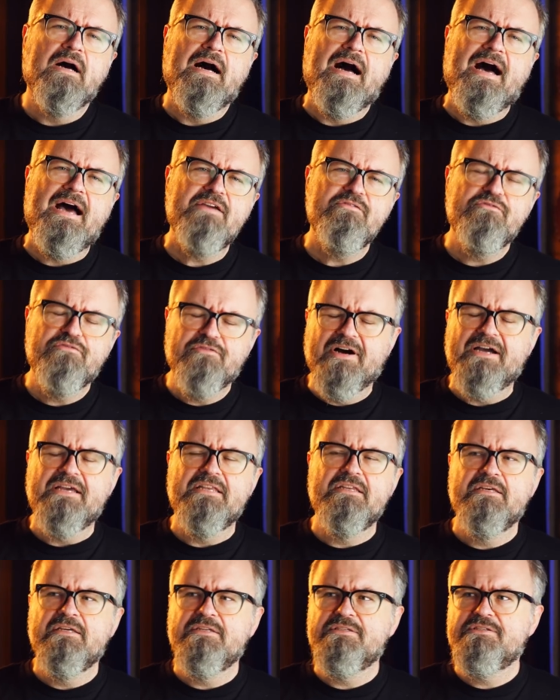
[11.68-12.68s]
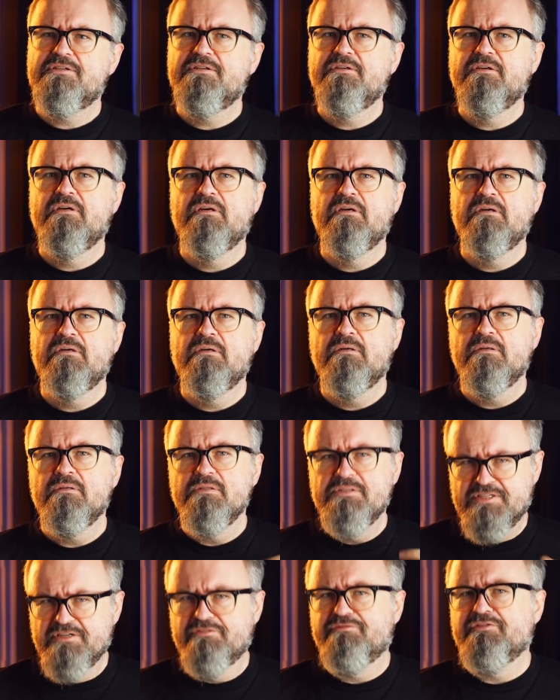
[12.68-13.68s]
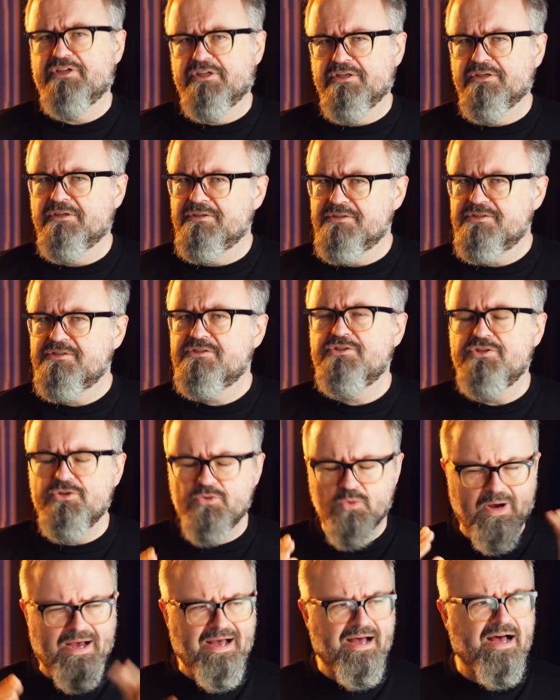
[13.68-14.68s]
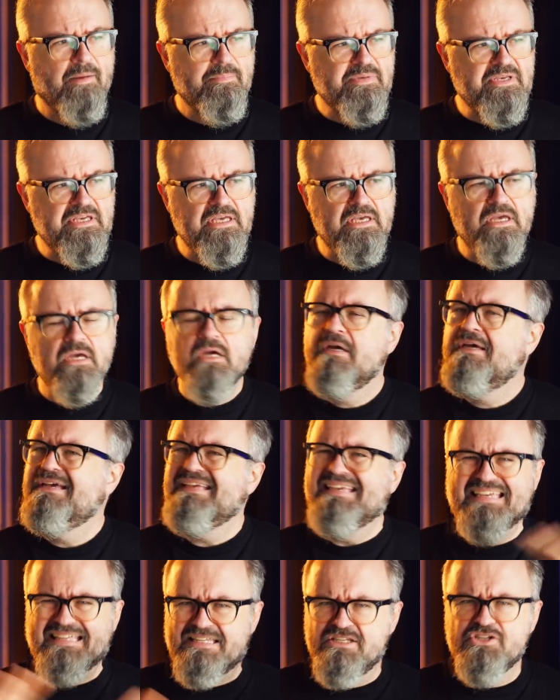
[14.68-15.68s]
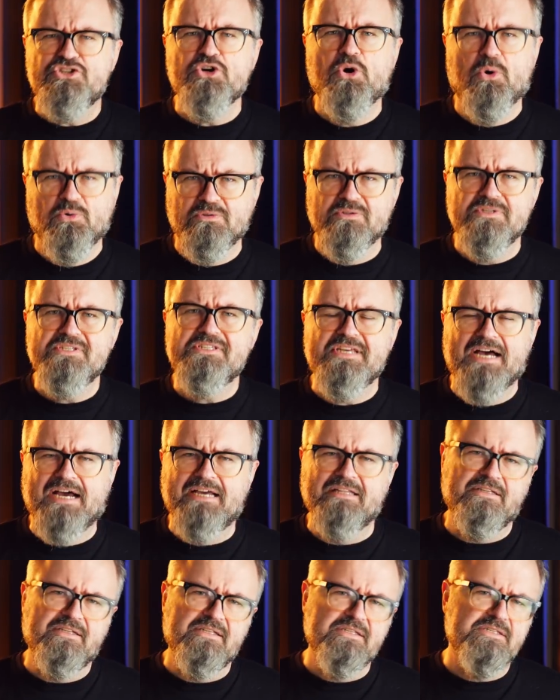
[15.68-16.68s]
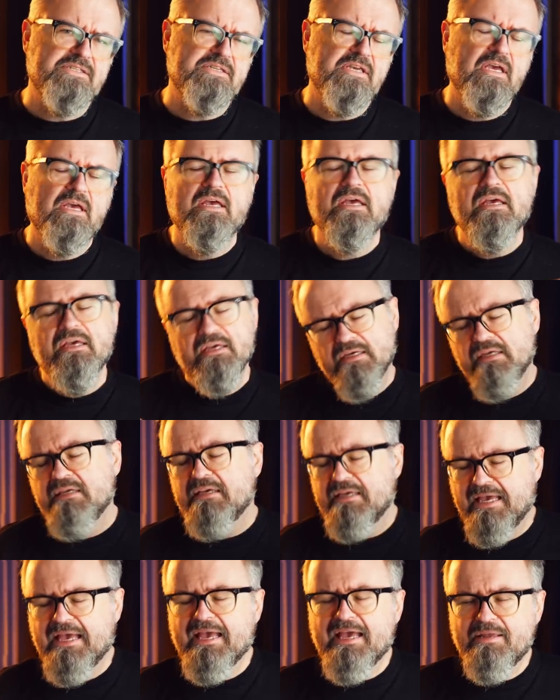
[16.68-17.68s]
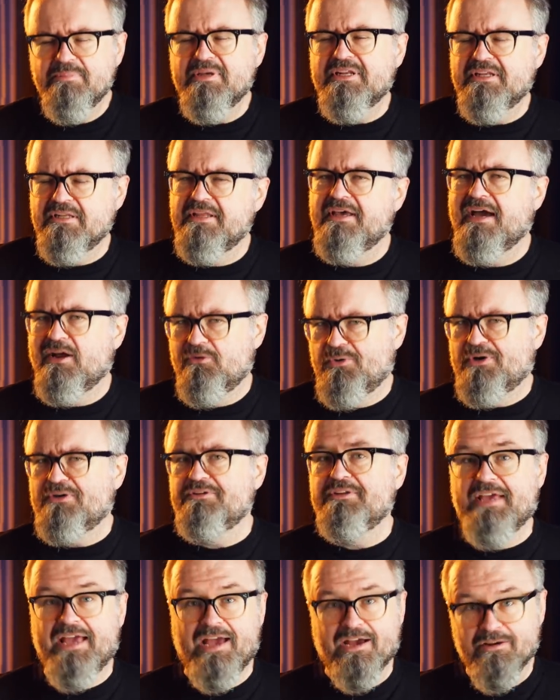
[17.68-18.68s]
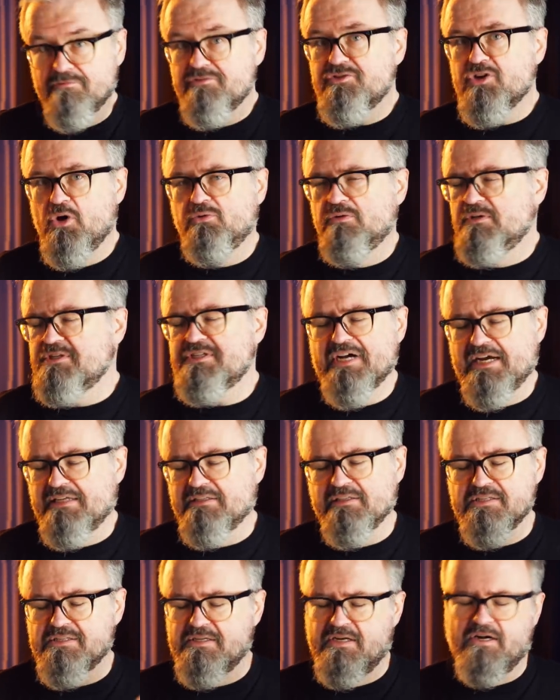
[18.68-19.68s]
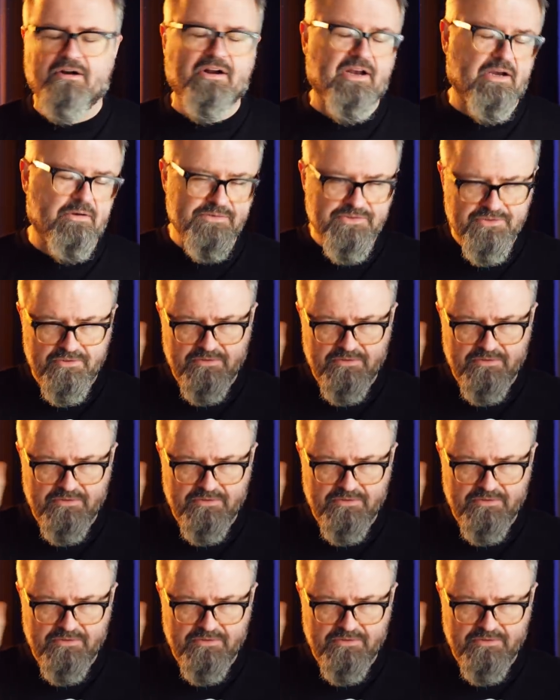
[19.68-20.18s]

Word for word: I find it difficult to hobby in total silence admittedly, I rarely have total silence at our house.